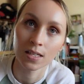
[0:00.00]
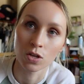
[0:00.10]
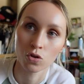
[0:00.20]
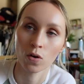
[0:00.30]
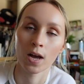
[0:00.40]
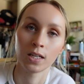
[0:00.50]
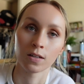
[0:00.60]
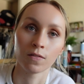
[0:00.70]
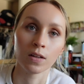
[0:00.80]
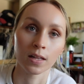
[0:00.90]
and trying
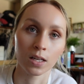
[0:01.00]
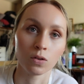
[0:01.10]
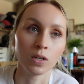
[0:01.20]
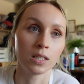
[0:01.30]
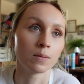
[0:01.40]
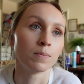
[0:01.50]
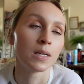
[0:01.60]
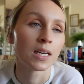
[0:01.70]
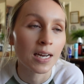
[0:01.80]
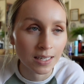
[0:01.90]
to feel like you need to be
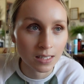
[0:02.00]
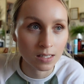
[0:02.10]
connected